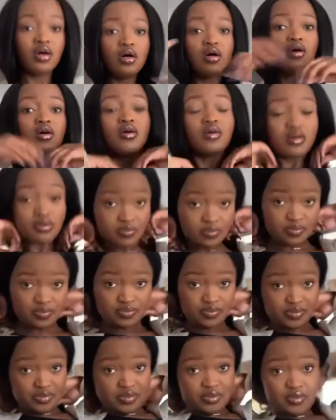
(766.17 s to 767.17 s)

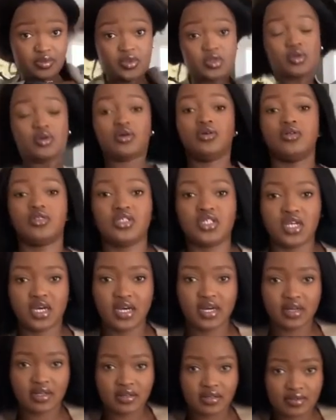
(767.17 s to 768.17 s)
Oh
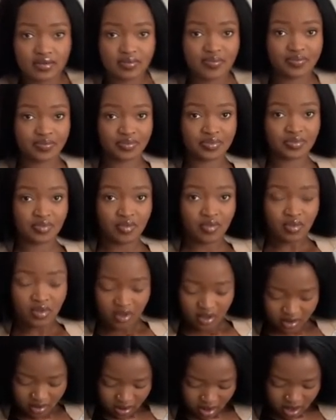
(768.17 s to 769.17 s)
child,
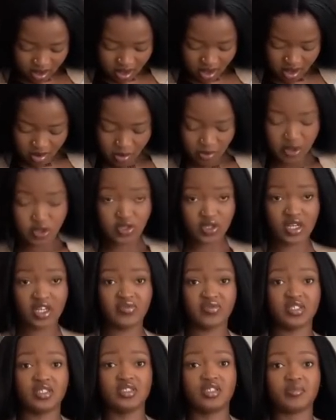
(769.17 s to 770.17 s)
I'm about to
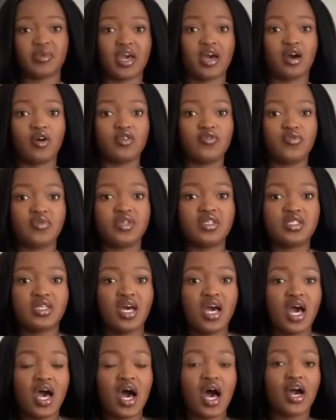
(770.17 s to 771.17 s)
leave. This is my outfit.
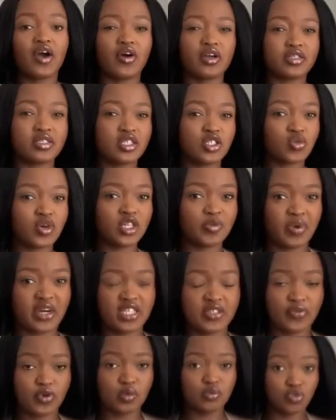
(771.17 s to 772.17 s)
I got this
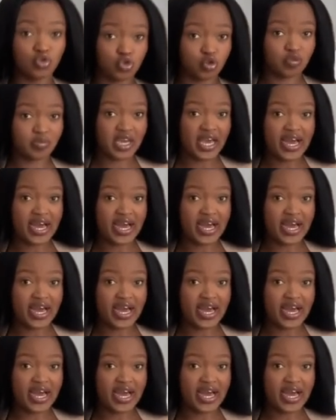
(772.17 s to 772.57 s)
sweatpants from Jumia